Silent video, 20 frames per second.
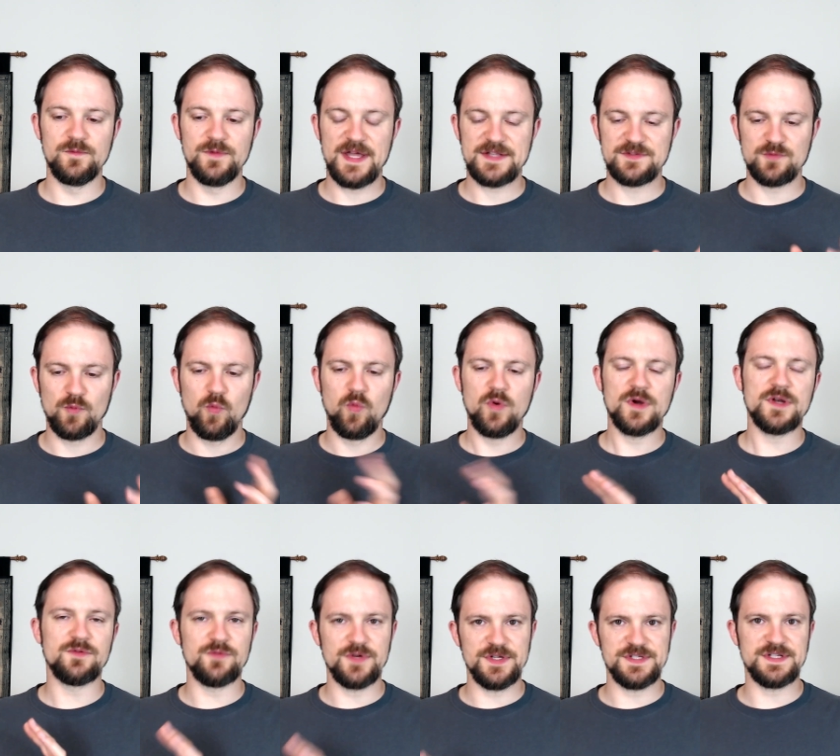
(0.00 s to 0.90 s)

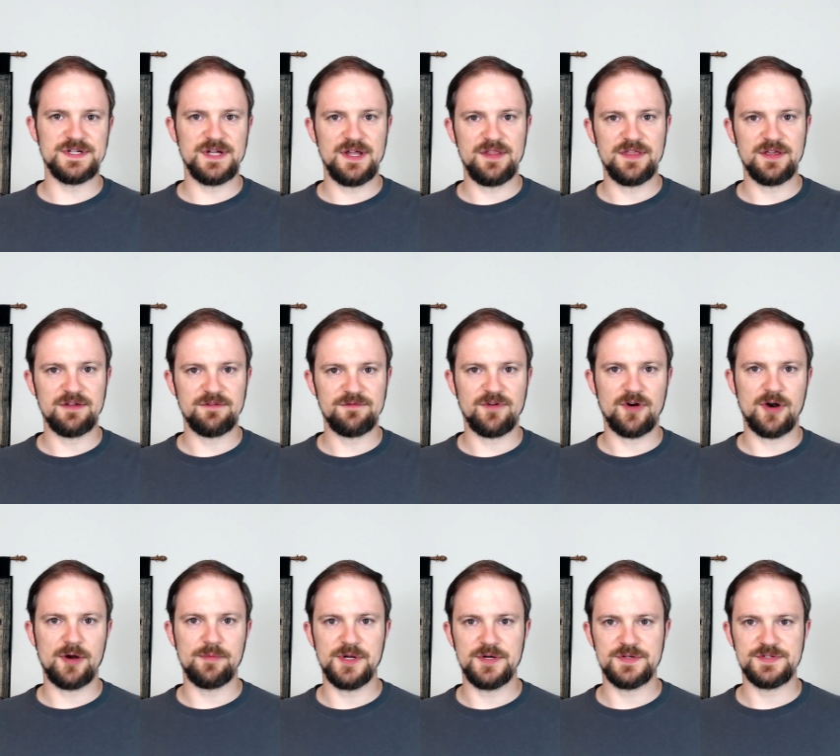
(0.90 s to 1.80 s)
one reason I think
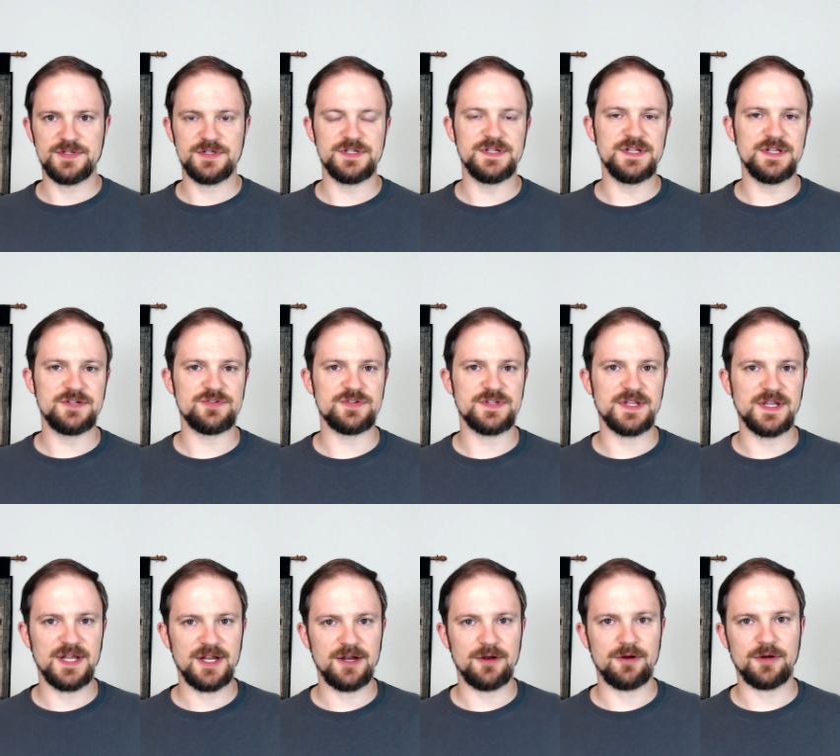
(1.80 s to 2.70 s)
Faramir is such an
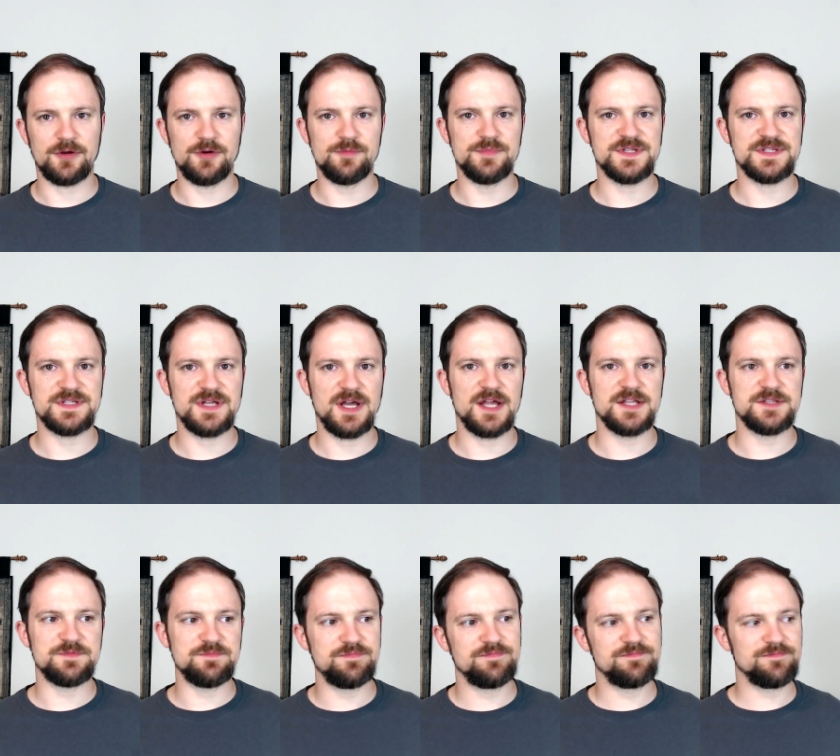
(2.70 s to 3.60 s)
interesting character,
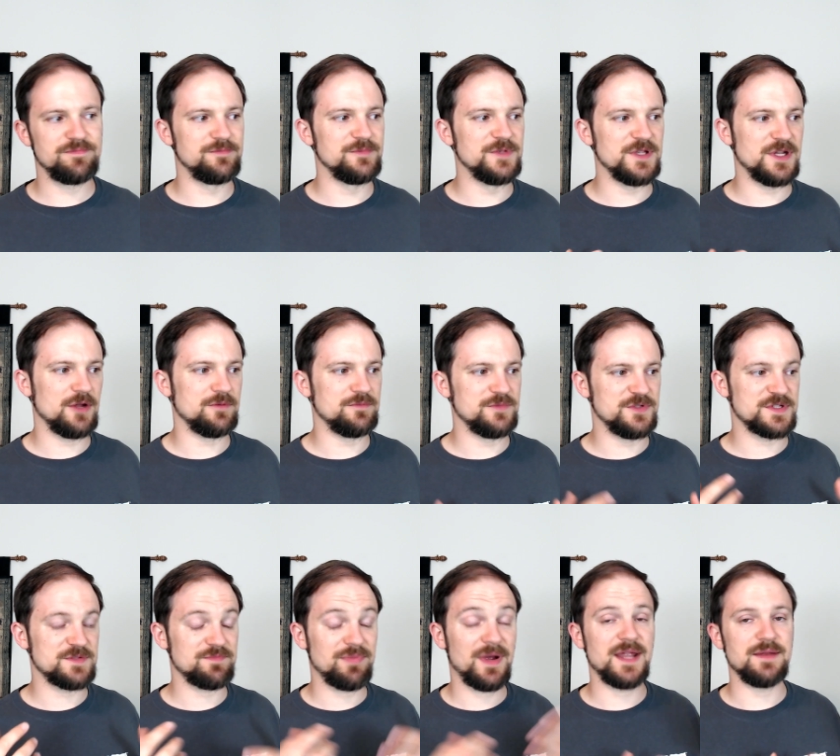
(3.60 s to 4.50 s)
besides,
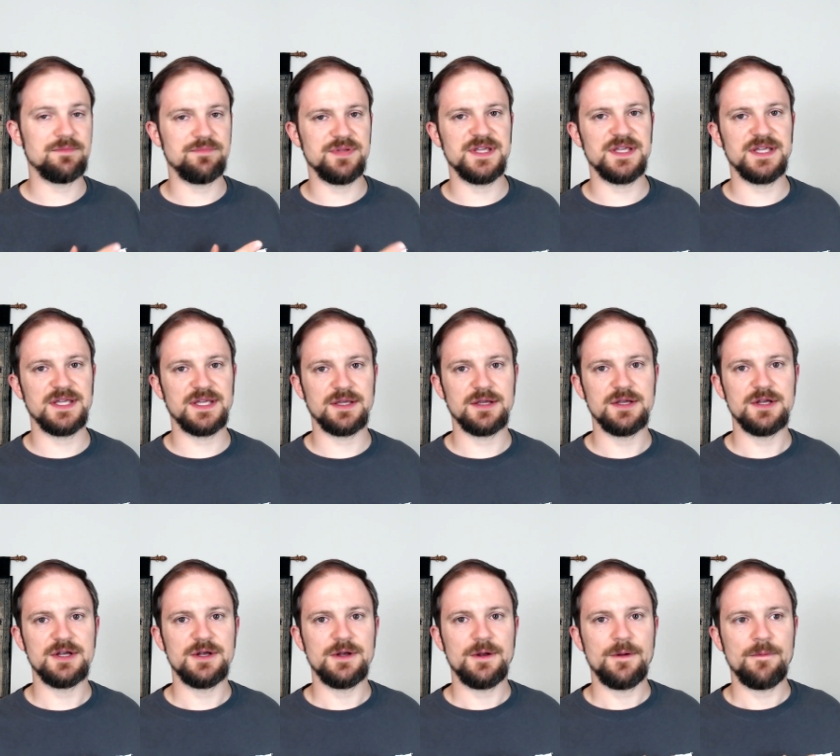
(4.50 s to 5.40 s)
despite being
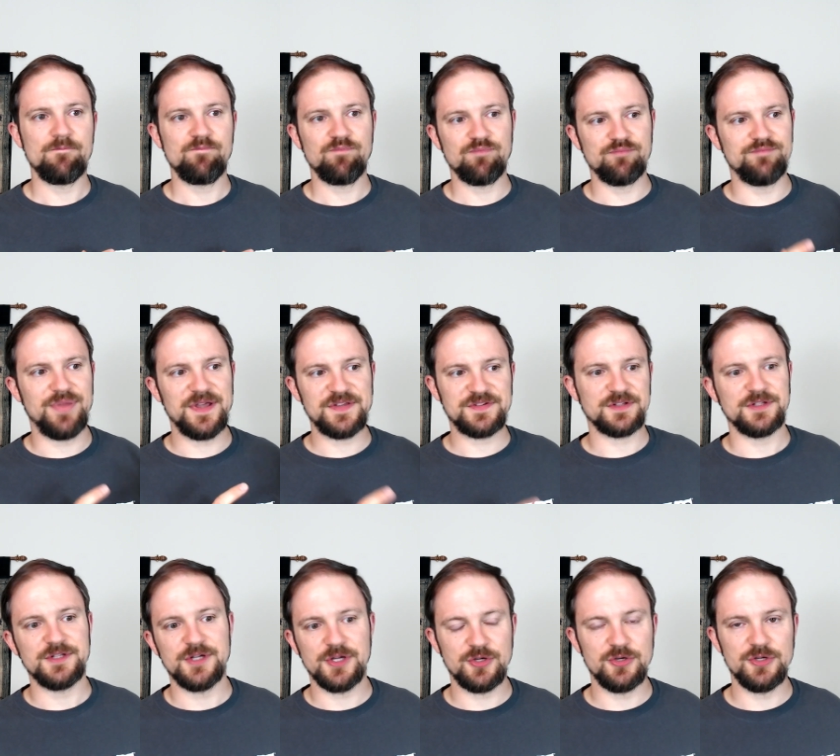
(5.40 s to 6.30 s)

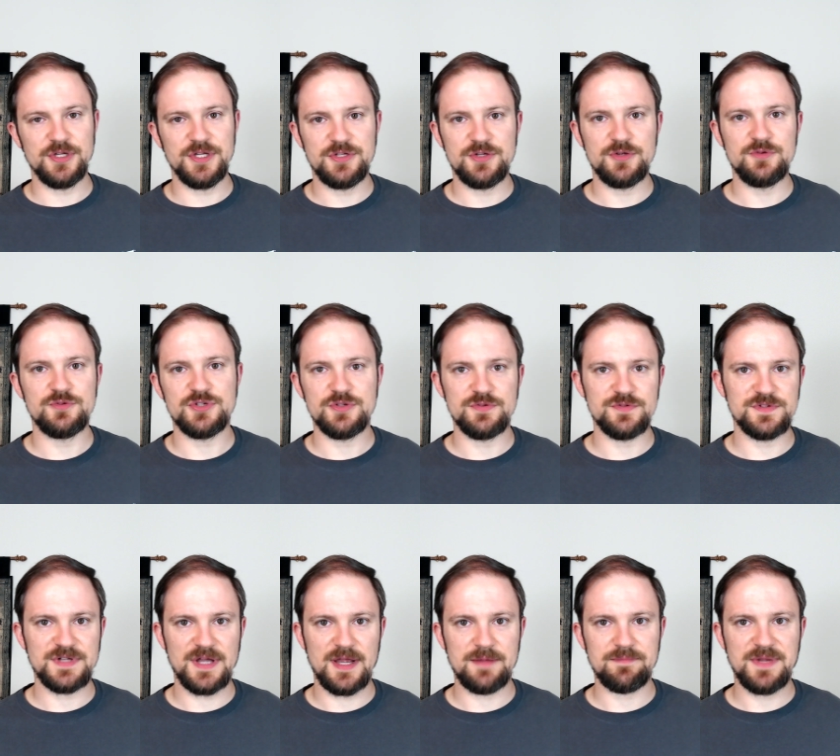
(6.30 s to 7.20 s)
basically a goody
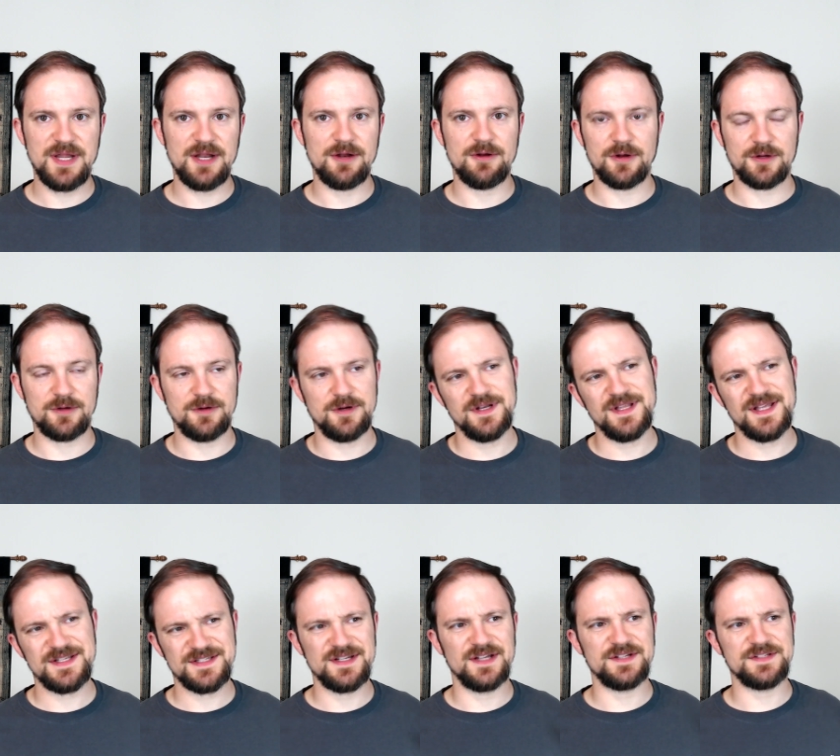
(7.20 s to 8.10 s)
two-shoes type character. And
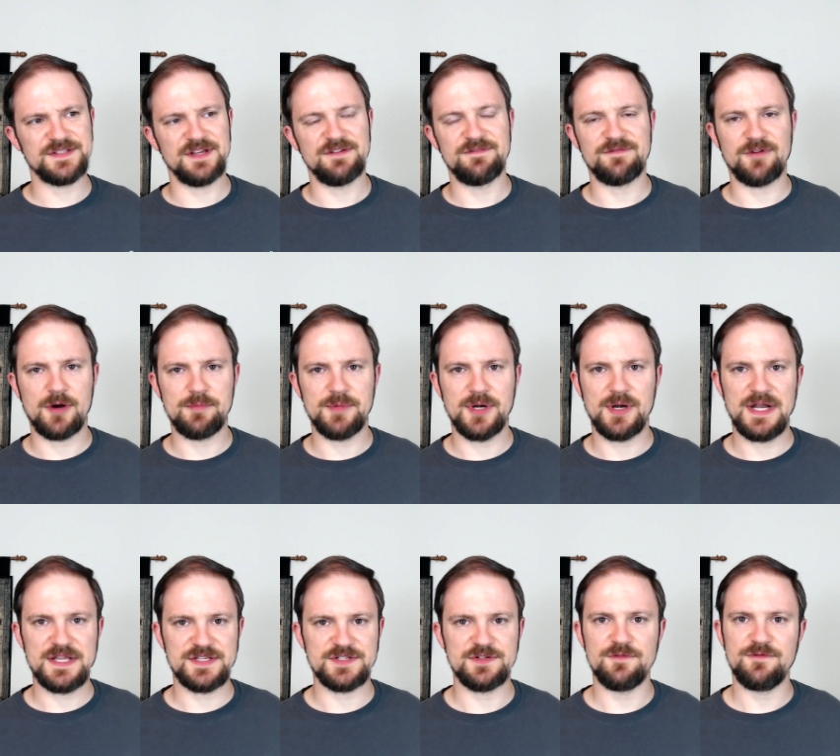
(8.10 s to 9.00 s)
that's not to say Faramir
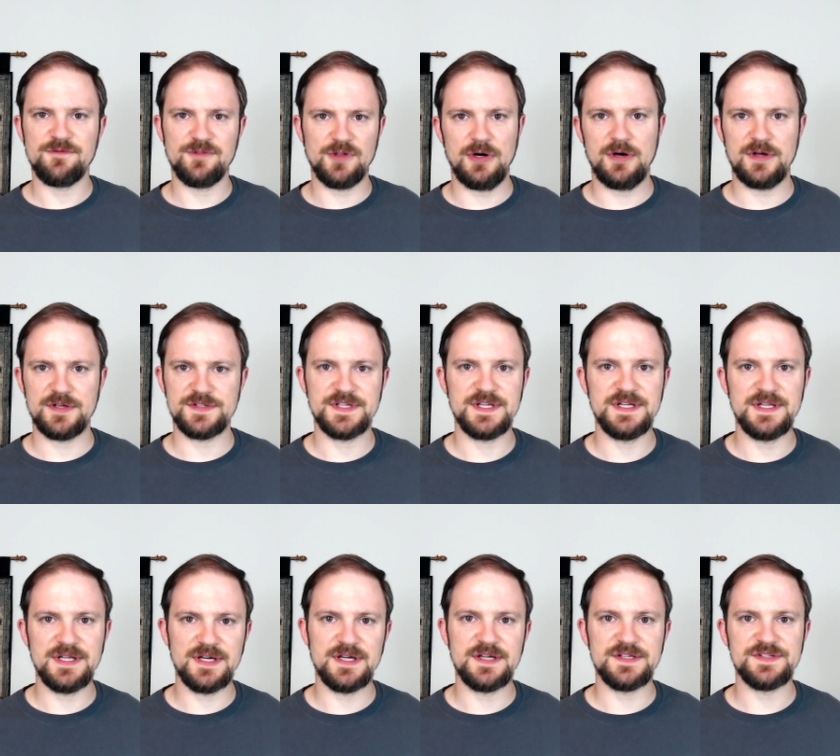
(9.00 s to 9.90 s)
has no flaws. He
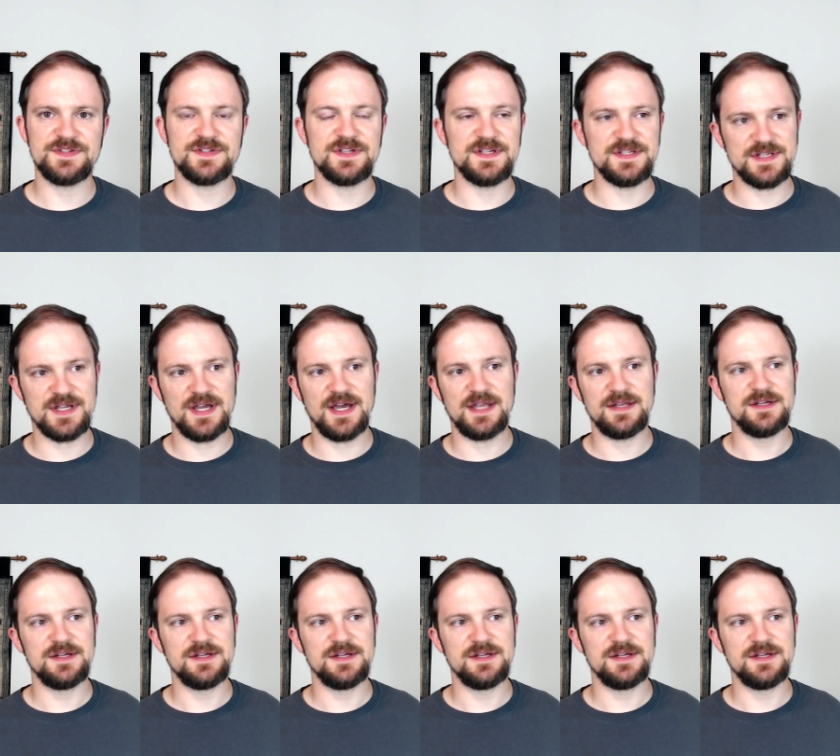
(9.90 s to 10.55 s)
does. He's got